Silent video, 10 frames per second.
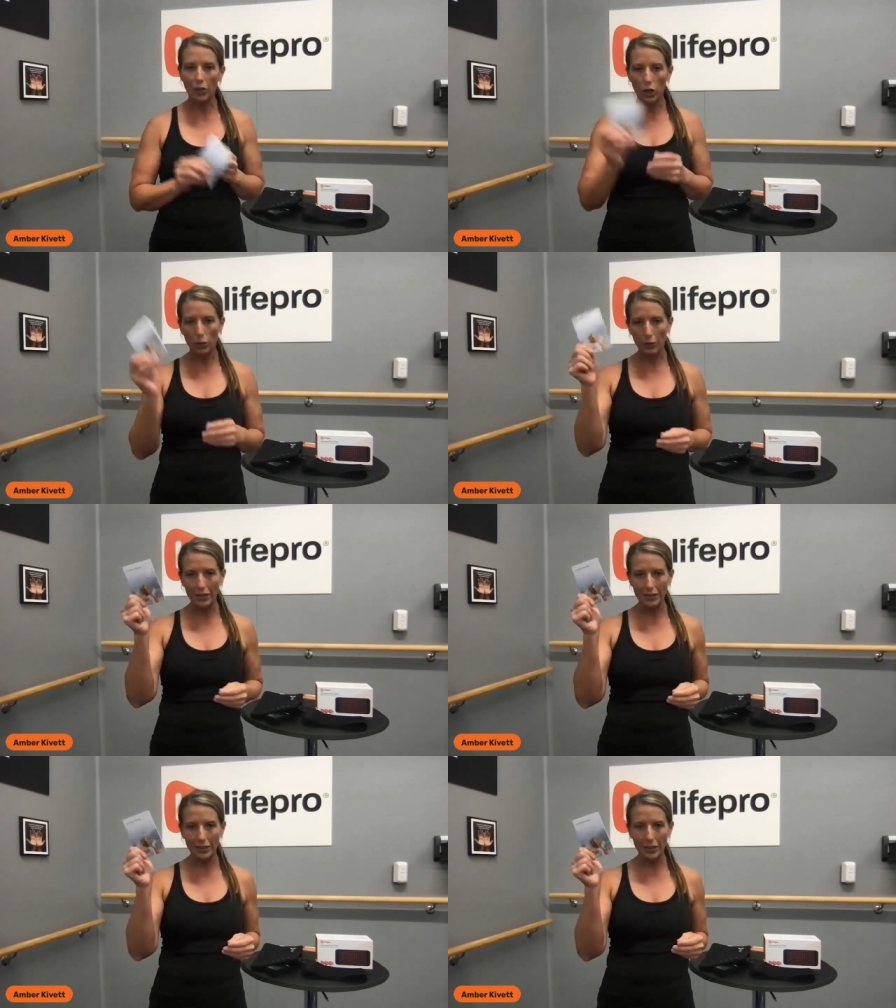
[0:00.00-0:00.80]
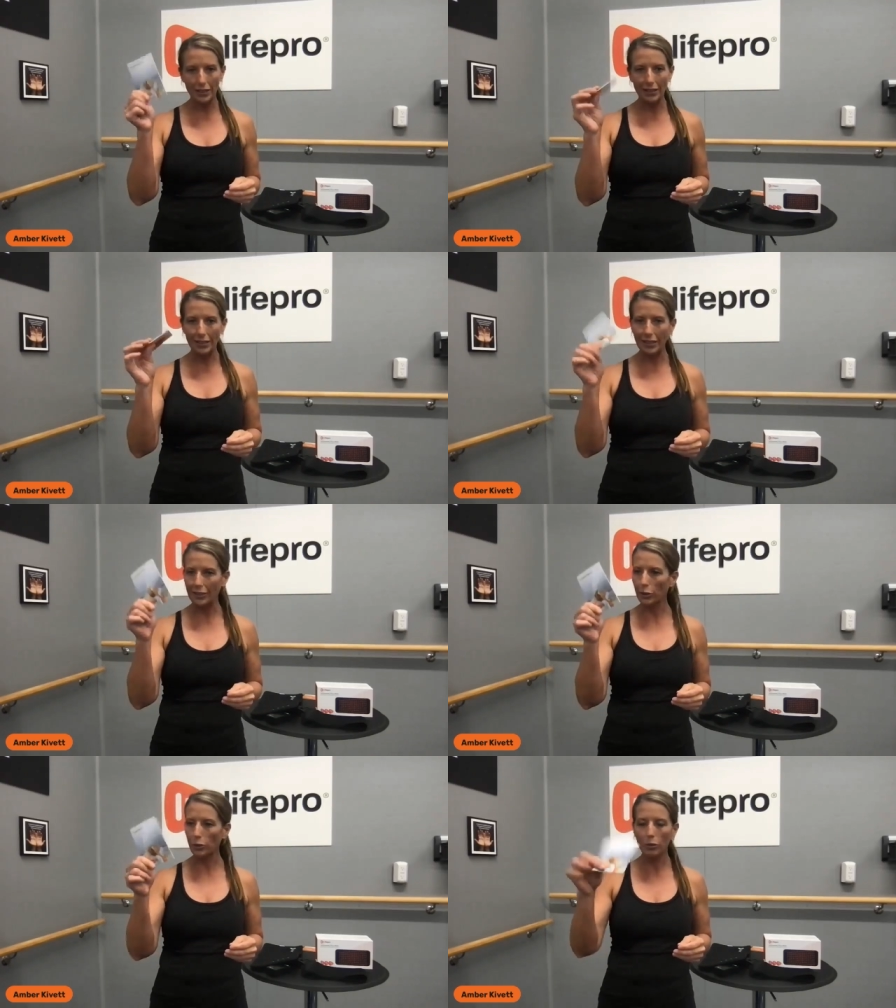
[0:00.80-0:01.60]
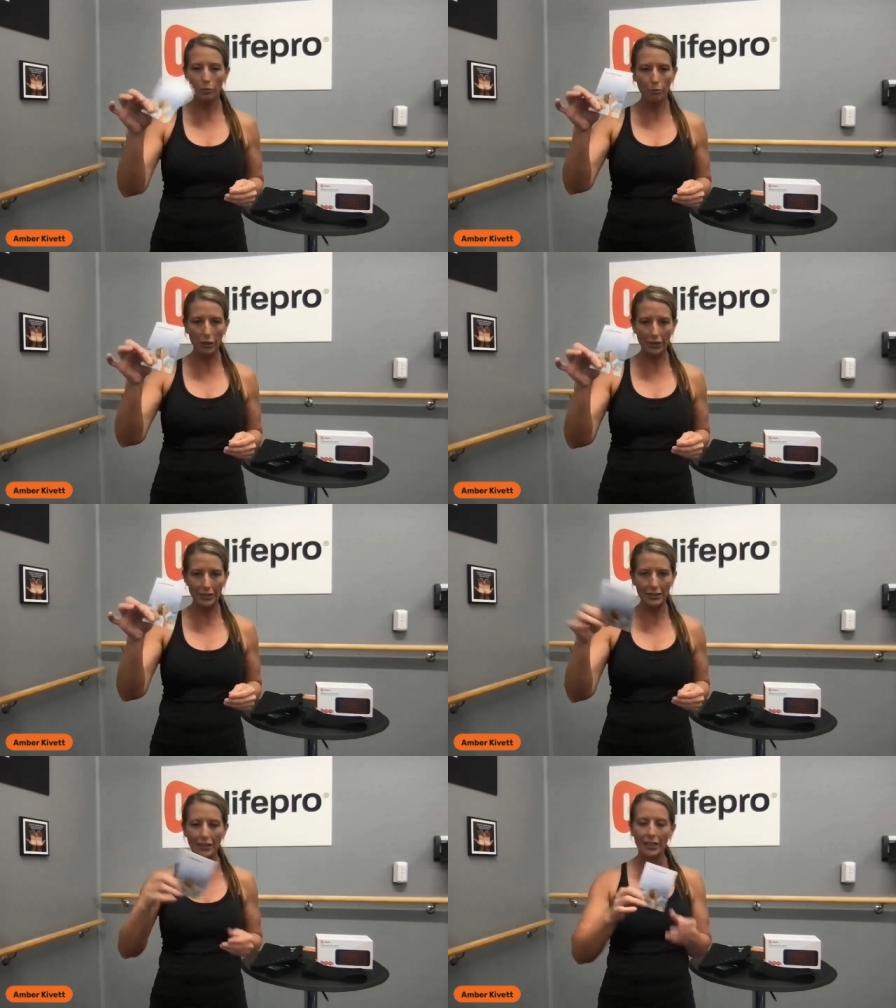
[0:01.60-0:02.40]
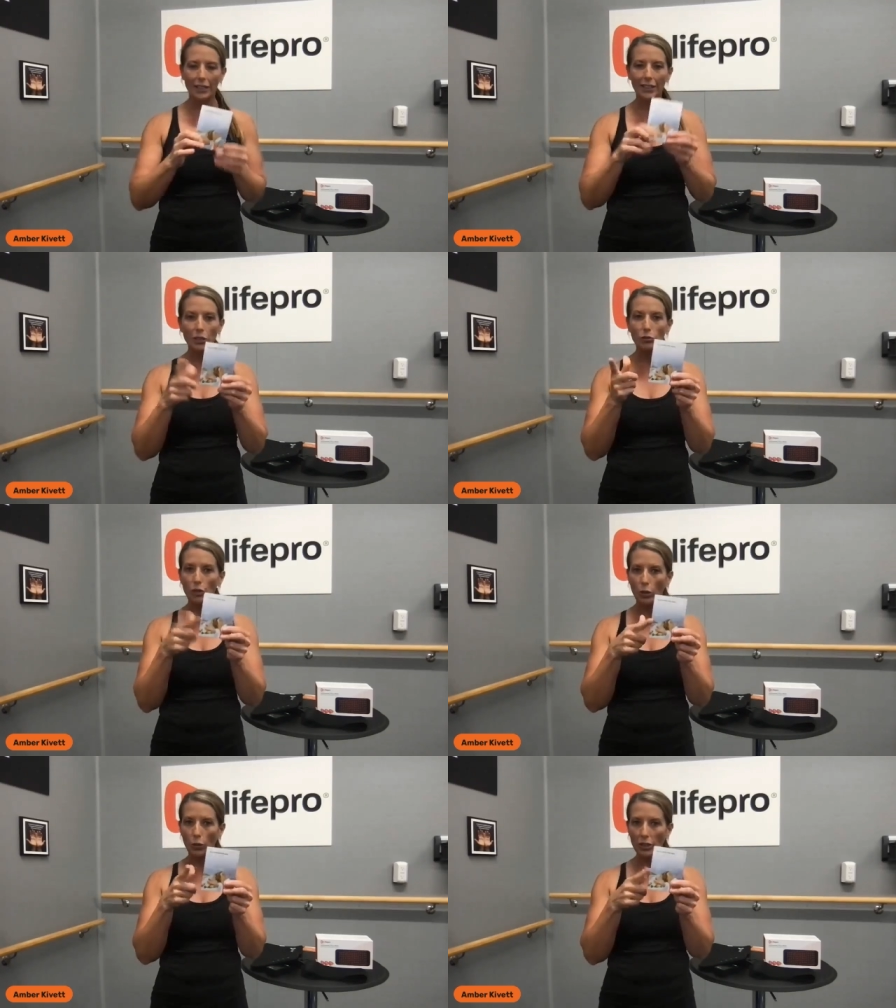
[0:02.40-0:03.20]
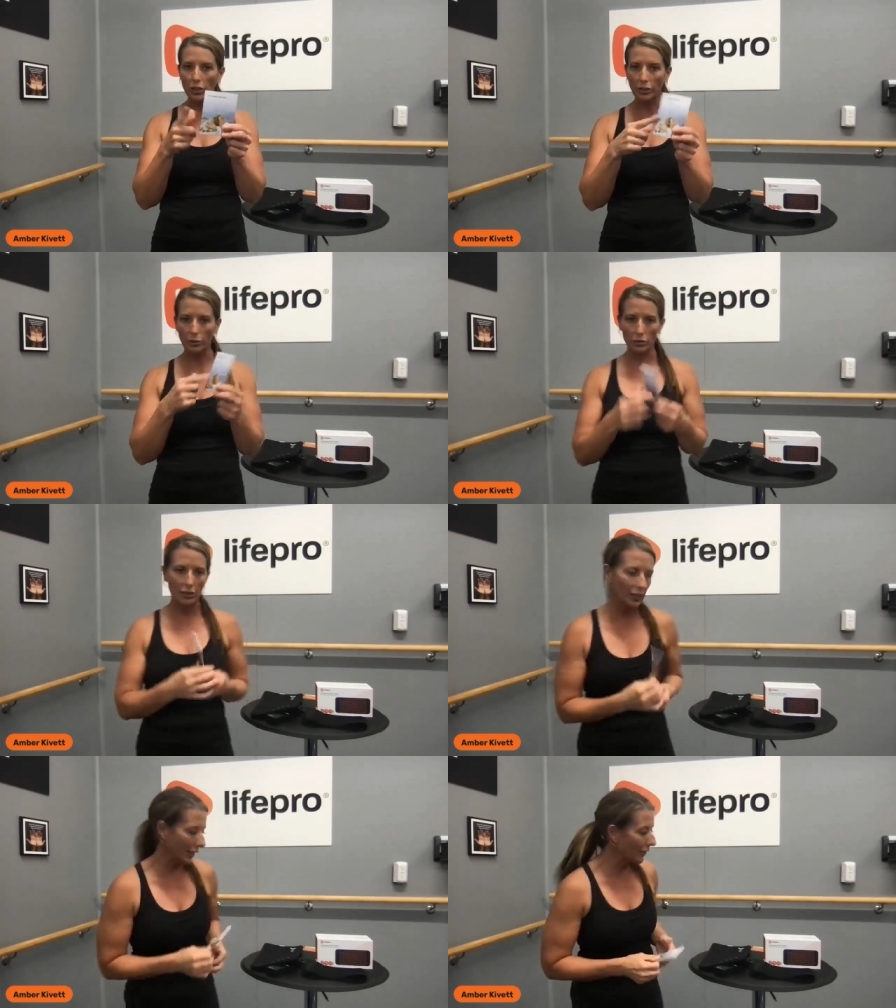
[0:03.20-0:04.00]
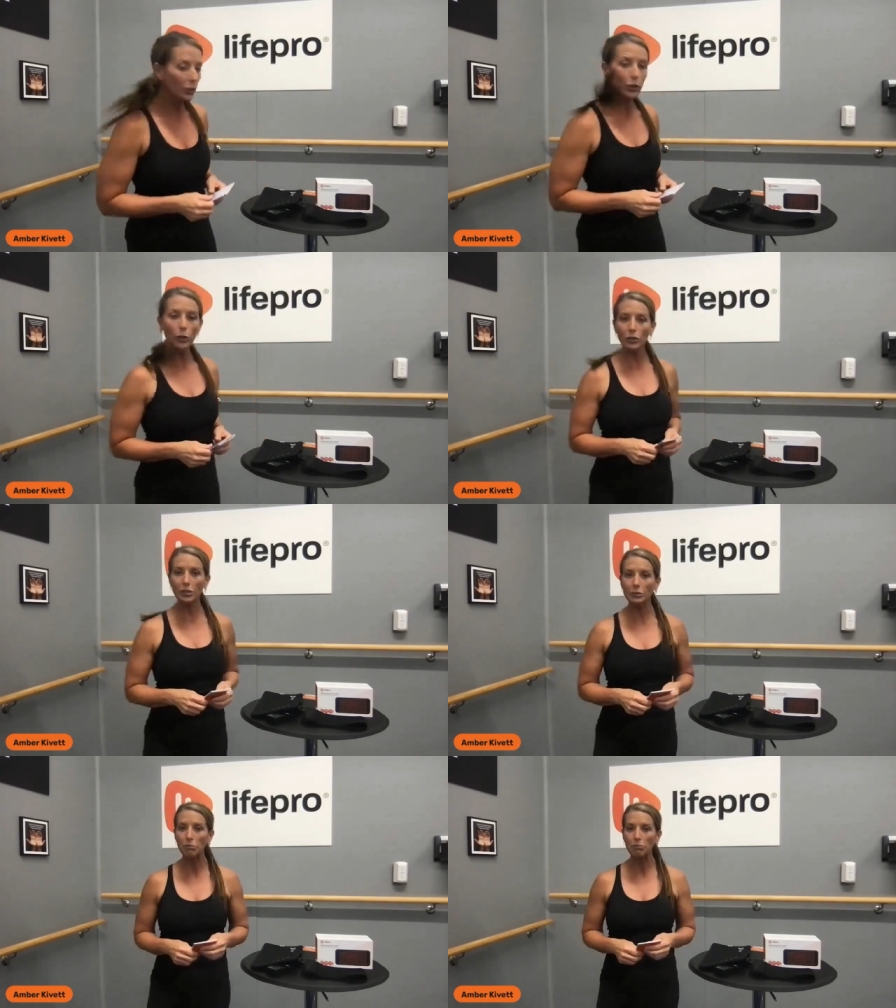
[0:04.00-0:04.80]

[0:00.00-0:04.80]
All right there in that little booklet that you don't want to lose. And if you lose,